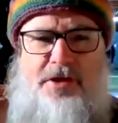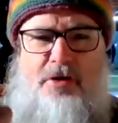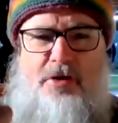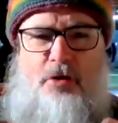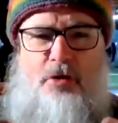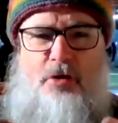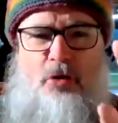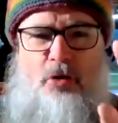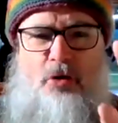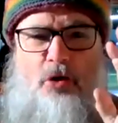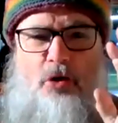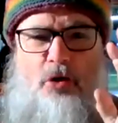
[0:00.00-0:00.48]

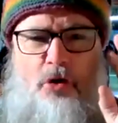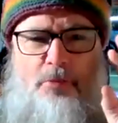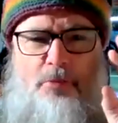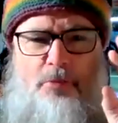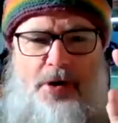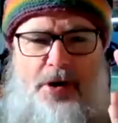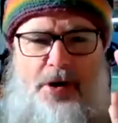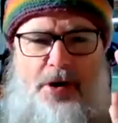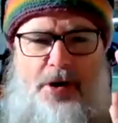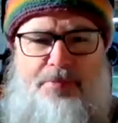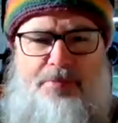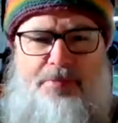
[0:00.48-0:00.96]
They're all
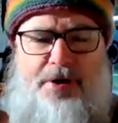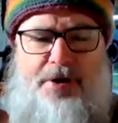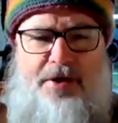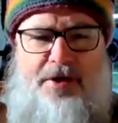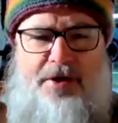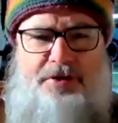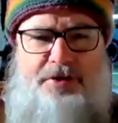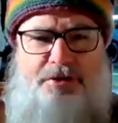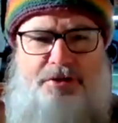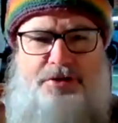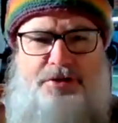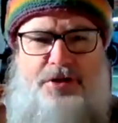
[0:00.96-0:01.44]
my
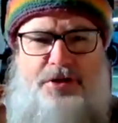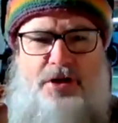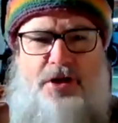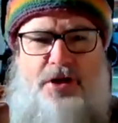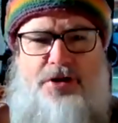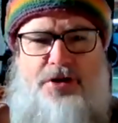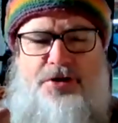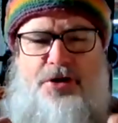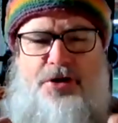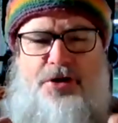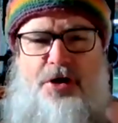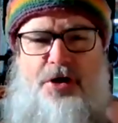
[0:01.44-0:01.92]
brothers,
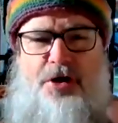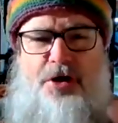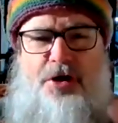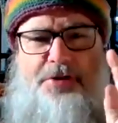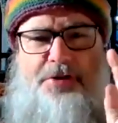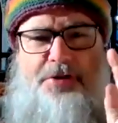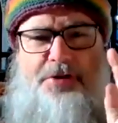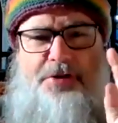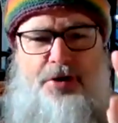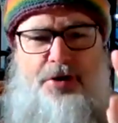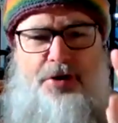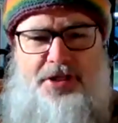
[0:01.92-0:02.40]
not
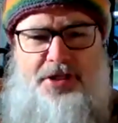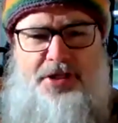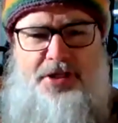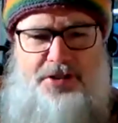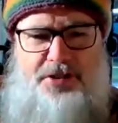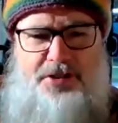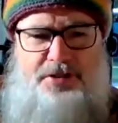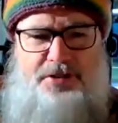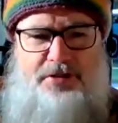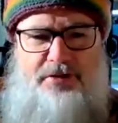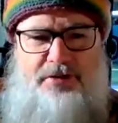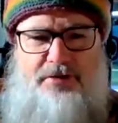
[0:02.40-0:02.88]
the
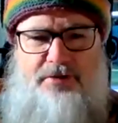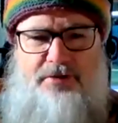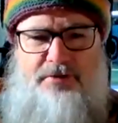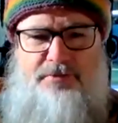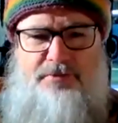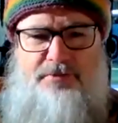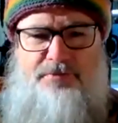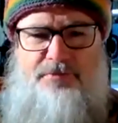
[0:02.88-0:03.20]
bodies,